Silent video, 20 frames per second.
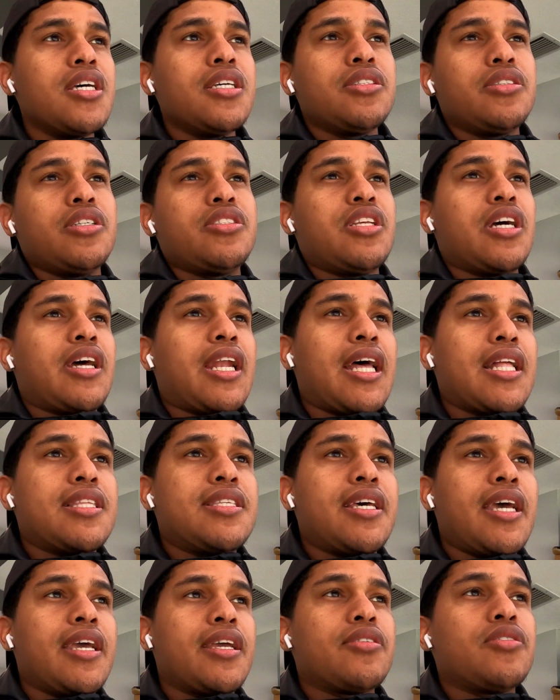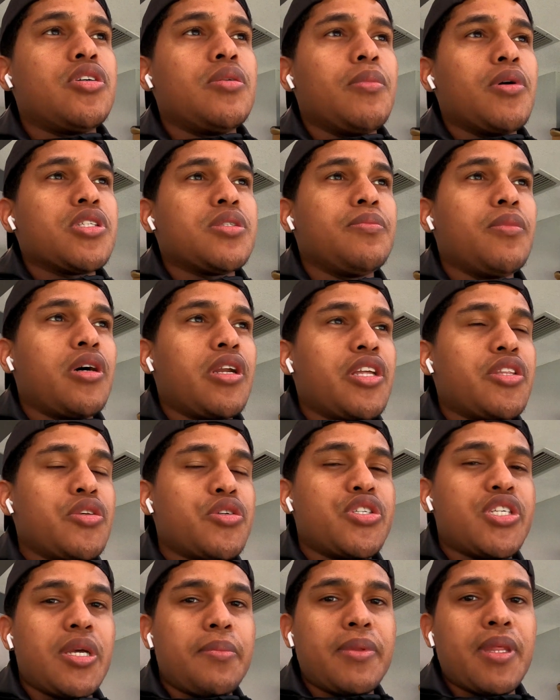So it's not gonna take too much money to
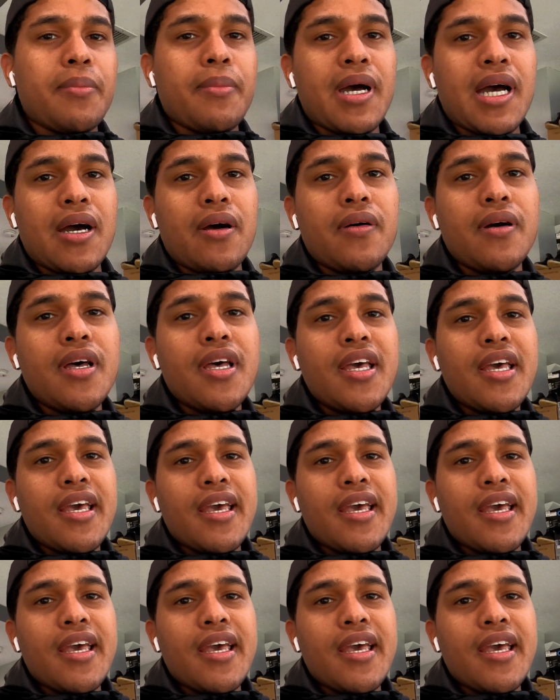ship them out,